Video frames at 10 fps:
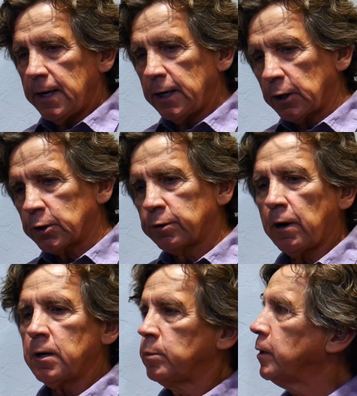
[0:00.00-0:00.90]

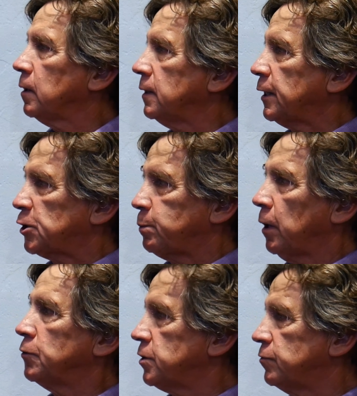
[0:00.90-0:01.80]
incredible
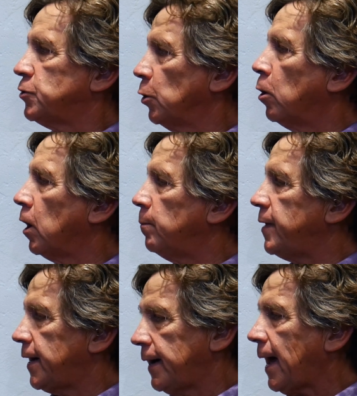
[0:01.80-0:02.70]
explosive storm
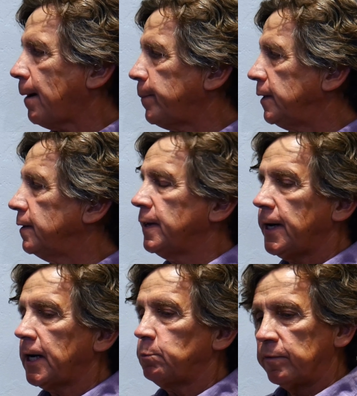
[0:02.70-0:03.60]
that had happened the night